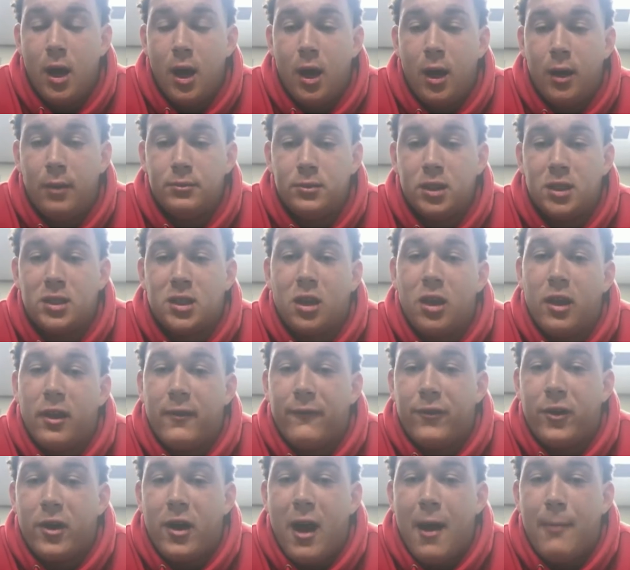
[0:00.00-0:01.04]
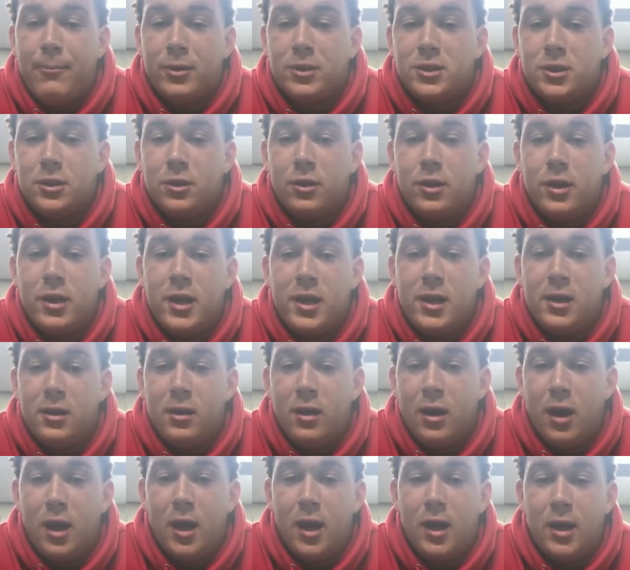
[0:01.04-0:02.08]
I'm um, just looking for an opportunity
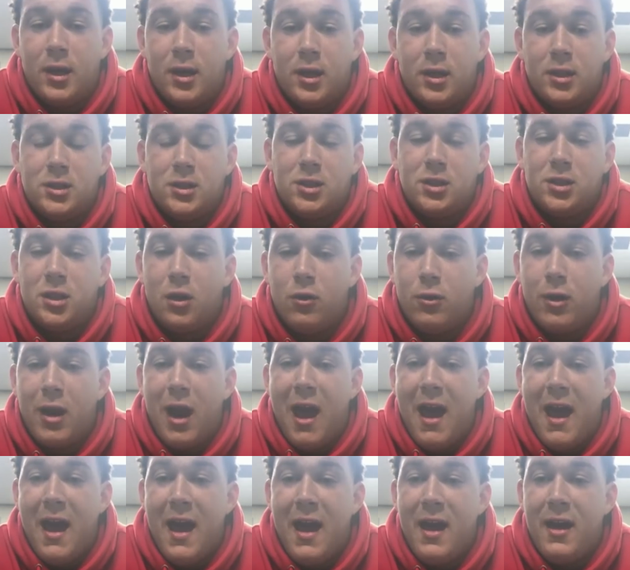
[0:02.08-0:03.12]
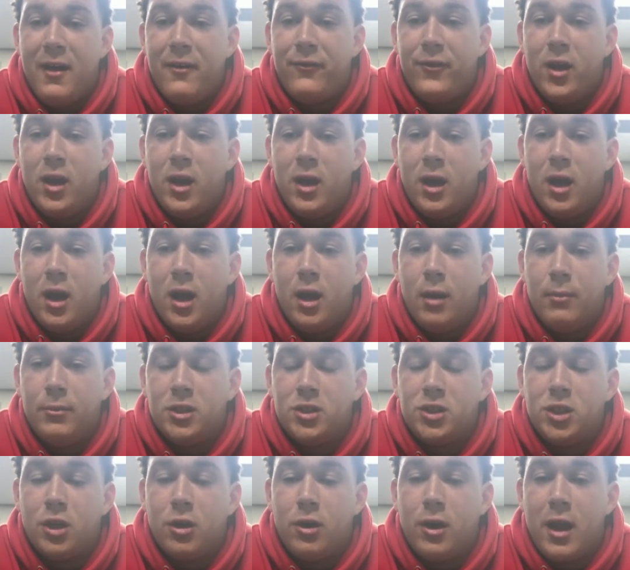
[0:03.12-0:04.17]
uh, to show what I have um,
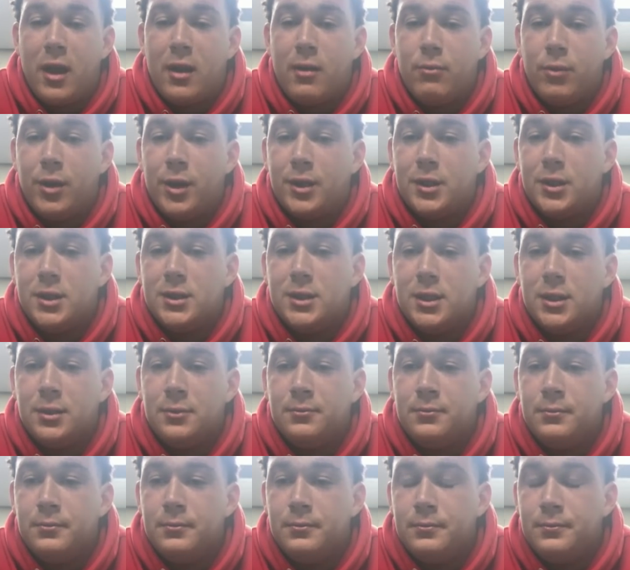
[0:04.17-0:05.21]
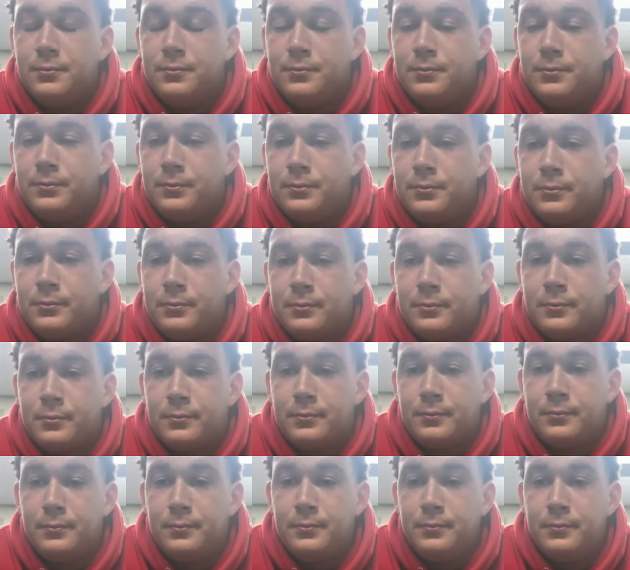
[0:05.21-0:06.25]
and show what I can bring to the team. Well,
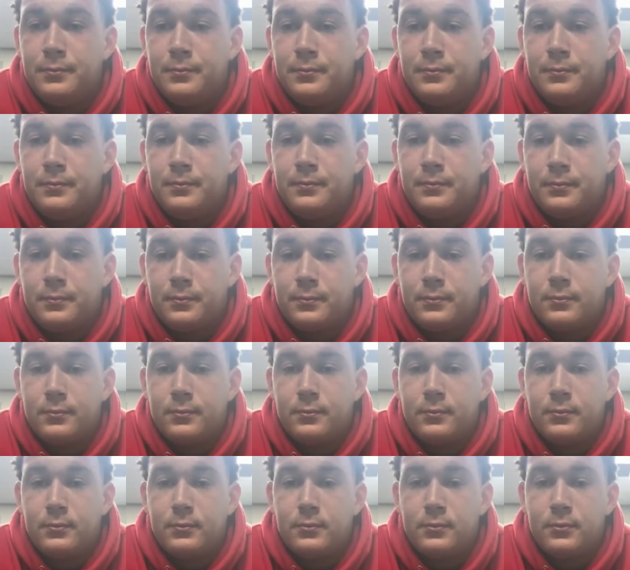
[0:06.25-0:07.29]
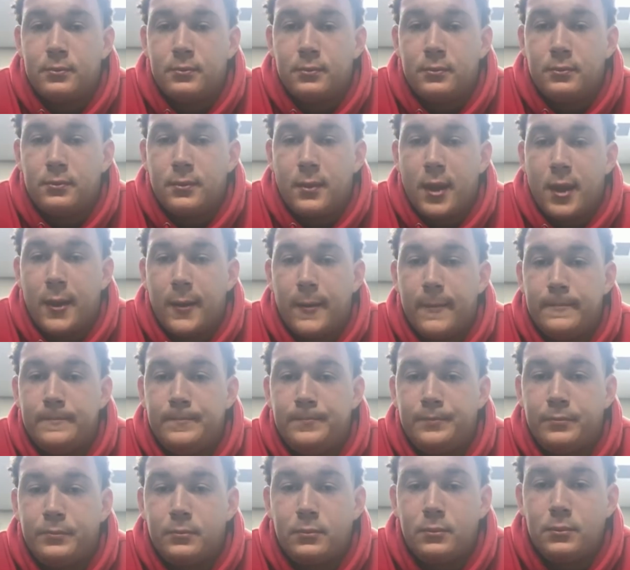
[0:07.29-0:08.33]
thanks. Michael Rothstein,
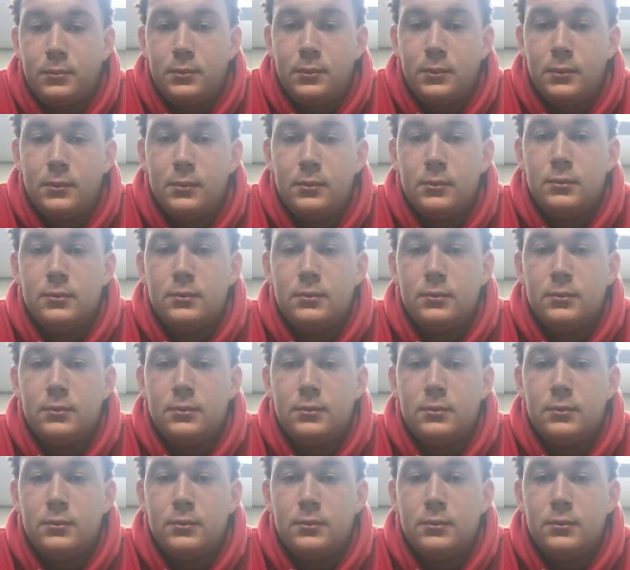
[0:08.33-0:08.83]
ESPN.